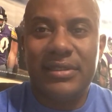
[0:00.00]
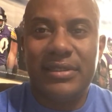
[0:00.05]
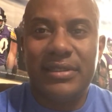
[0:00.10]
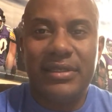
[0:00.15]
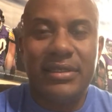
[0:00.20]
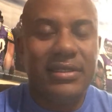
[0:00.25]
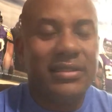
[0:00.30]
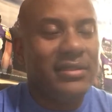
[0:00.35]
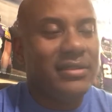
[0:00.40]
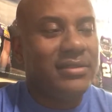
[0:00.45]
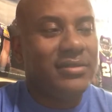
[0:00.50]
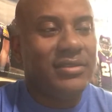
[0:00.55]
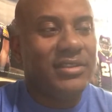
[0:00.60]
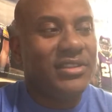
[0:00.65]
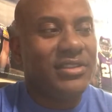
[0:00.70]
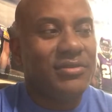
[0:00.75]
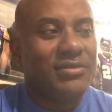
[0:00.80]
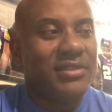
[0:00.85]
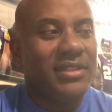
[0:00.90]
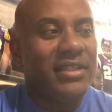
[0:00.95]

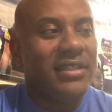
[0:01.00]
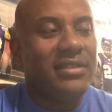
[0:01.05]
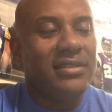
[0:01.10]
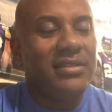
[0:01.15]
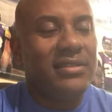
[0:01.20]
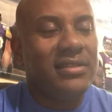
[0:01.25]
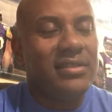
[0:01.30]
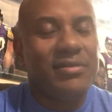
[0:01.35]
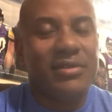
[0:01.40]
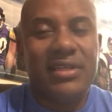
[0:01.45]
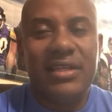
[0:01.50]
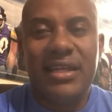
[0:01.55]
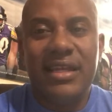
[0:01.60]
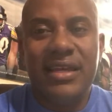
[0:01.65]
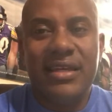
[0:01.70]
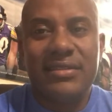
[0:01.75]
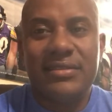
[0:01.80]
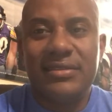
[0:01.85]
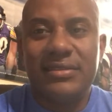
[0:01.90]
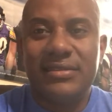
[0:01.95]
eating good,
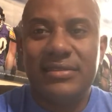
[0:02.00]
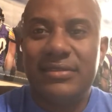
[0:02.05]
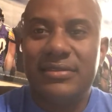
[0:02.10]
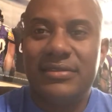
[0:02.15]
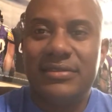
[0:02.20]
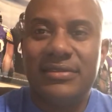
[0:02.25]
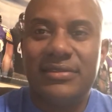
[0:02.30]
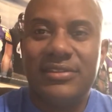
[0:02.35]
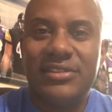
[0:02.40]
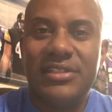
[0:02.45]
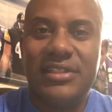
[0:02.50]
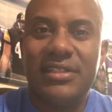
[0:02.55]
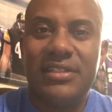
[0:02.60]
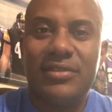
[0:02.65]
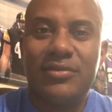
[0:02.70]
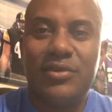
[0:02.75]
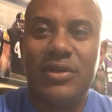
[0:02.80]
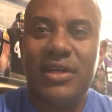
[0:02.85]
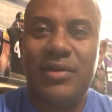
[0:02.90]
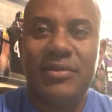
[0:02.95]
relaxing,
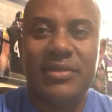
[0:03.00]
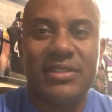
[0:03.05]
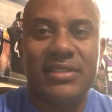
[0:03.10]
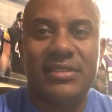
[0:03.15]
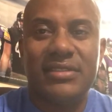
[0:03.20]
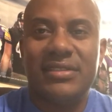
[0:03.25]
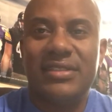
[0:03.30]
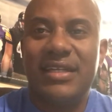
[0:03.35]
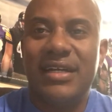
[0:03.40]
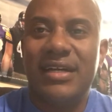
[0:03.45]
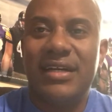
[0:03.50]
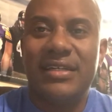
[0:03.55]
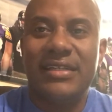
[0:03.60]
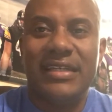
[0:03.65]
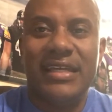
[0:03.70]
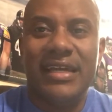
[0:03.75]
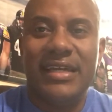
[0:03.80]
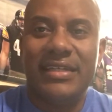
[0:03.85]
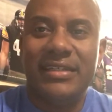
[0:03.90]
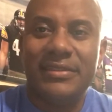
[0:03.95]
chilling. Why? Because God
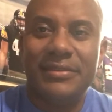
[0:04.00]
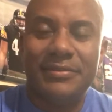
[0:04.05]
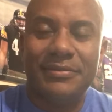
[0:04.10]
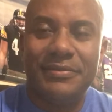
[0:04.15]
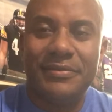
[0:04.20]
got it.